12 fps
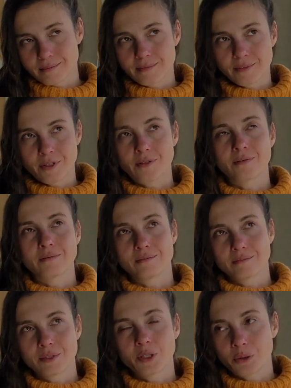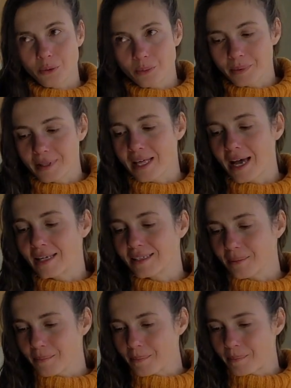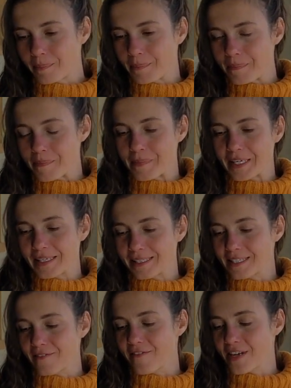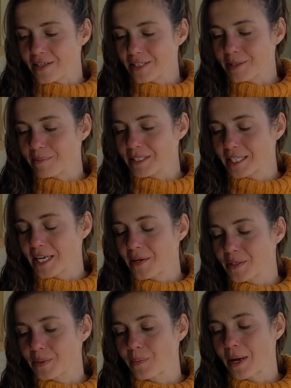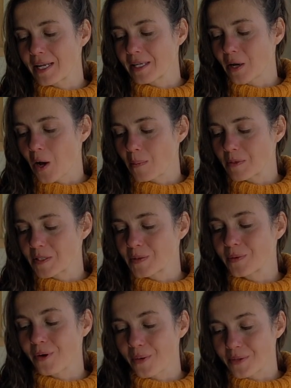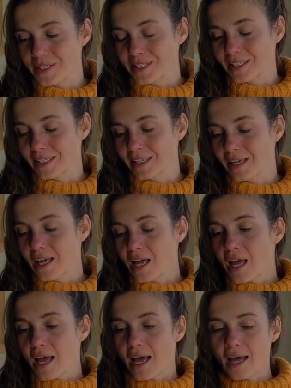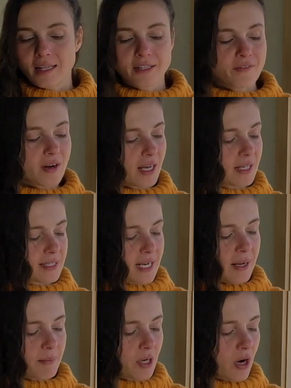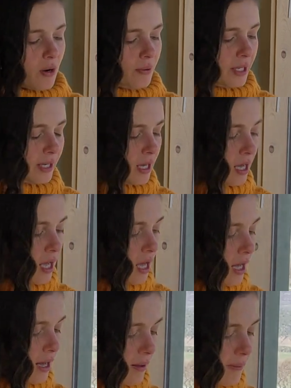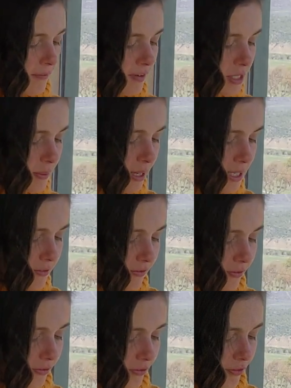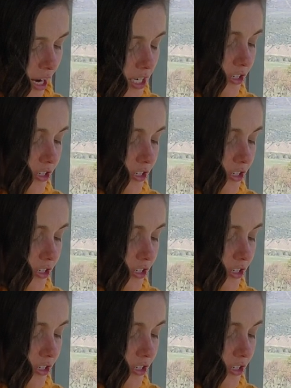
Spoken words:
or group that beats fingerling potatoes when it comes to roasting. And the varieties that I'm growing, the first one is French